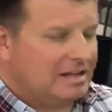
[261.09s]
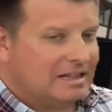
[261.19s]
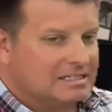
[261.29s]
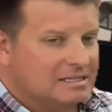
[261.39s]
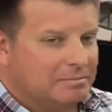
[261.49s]
like
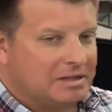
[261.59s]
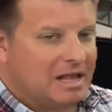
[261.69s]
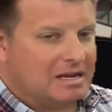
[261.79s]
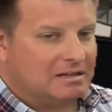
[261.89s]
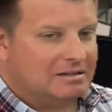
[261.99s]
that's something
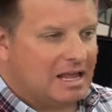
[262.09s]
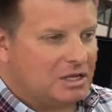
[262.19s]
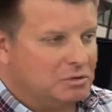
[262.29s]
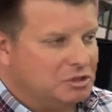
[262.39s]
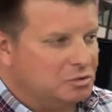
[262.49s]
that, that
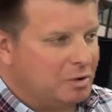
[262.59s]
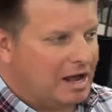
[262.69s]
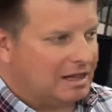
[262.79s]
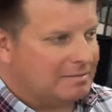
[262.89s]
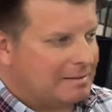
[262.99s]
you do
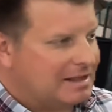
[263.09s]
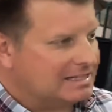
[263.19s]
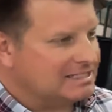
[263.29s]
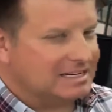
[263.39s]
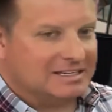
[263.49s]
well. And maybe
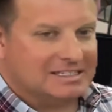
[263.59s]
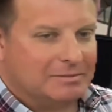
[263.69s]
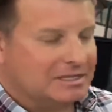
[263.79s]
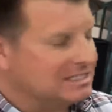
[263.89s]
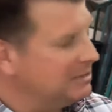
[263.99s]
that's uh, some
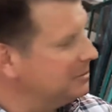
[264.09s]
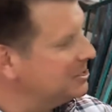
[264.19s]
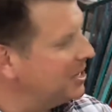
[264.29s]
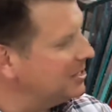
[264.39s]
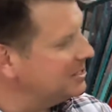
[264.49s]
of the secret
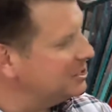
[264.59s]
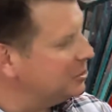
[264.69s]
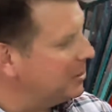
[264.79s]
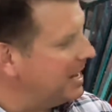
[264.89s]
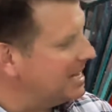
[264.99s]
sauce that
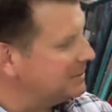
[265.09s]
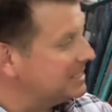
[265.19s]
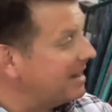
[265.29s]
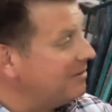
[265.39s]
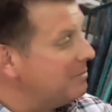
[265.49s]
Joy has,
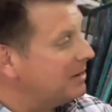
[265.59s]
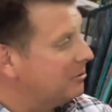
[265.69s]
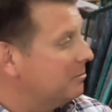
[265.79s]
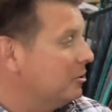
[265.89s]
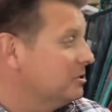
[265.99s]
because I haven't met
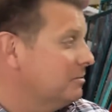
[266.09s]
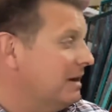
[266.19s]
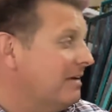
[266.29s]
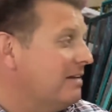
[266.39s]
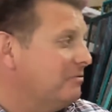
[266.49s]
her in person, but
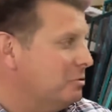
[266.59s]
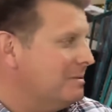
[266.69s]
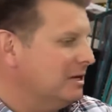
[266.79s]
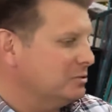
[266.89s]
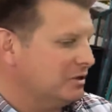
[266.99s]
I've had mm-hmm. a few
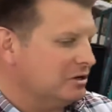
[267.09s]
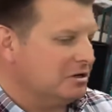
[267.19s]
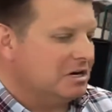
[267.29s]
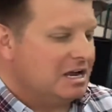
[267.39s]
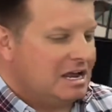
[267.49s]
emails with
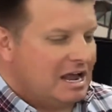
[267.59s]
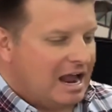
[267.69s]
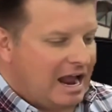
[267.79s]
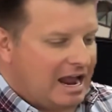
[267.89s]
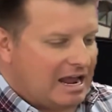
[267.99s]
her.
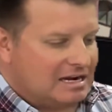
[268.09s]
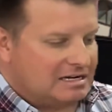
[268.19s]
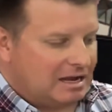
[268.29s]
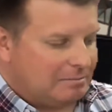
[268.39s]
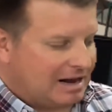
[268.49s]

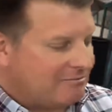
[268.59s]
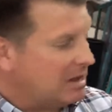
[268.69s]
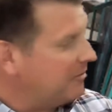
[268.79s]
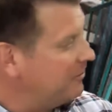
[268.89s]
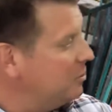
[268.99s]
And, but I've
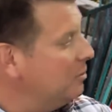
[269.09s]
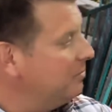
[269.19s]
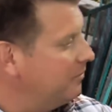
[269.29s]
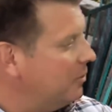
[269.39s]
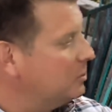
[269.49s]
met a few of
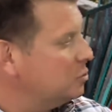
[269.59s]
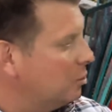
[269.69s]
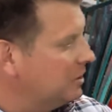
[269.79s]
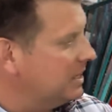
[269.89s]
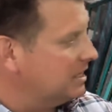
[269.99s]
the folks
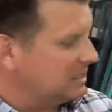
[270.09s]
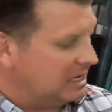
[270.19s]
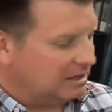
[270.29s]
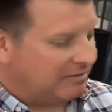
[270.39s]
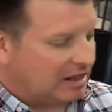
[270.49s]
working
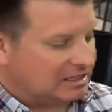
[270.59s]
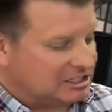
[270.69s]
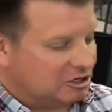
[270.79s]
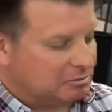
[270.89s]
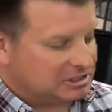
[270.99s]
in the
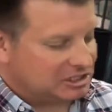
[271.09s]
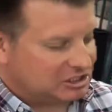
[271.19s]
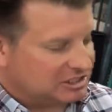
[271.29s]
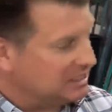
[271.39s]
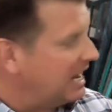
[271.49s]
volunteer
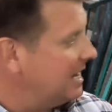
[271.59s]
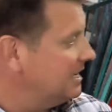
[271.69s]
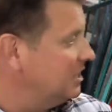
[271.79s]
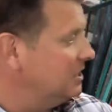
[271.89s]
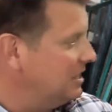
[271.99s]
positions
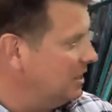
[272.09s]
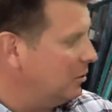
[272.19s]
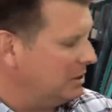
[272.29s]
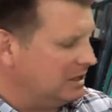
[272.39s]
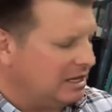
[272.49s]
and in, you
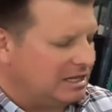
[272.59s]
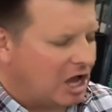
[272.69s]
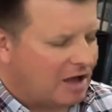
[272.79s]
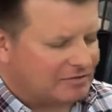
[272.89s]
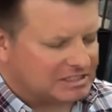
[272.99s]
know, mm-hmm. in, in the
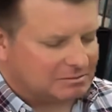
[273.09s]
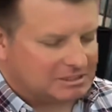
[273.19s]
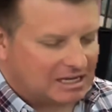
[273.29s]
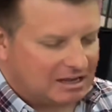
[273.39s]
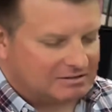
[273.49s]
office
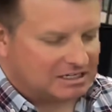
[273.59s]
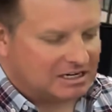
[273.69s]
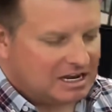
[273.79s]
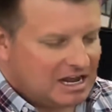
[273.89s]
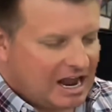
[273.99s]
themselves. And,
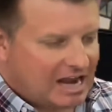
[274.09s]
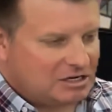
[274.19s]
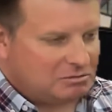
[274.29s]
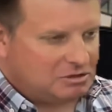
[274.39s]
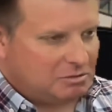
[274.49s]
and
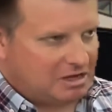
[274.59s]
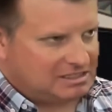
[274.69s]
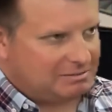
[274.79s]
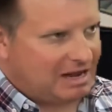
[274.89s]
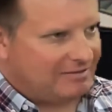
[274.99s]
you, you
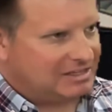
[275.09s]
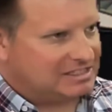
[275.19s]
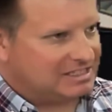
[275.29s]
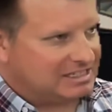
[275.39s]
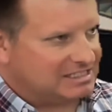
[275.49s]
seem to have this
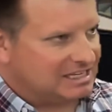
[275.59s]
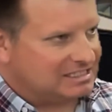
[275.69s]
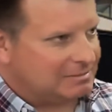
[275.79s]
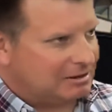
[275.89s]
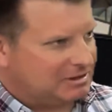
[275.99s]
sixth
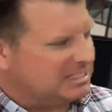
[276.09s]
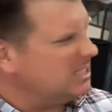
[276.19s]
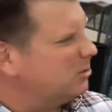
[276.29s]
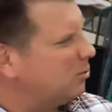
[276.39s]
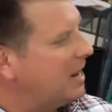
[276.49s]
sense about this
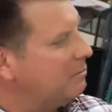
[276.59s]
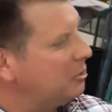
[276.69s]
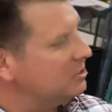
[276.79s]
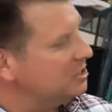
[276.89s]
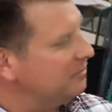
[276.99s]
is the right
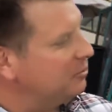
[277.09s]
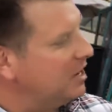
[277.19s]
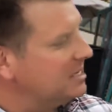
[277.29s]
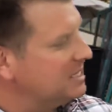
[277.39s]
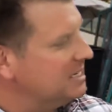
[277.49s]
person for
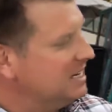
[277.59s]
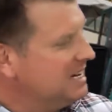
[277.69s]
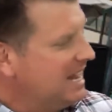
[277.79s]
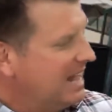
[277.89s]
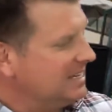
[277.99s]
us, and
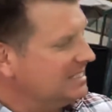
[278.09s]
and